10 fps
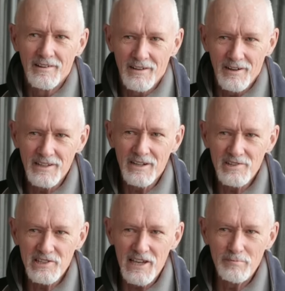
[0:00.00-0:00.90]
I
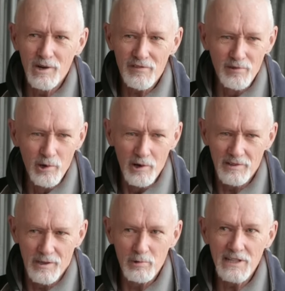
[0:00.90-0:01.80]
shared my
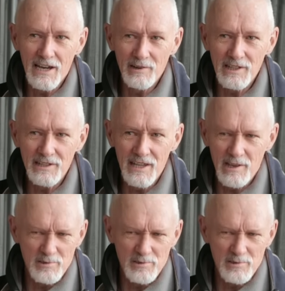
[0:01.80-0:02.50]
thought, are we going in there?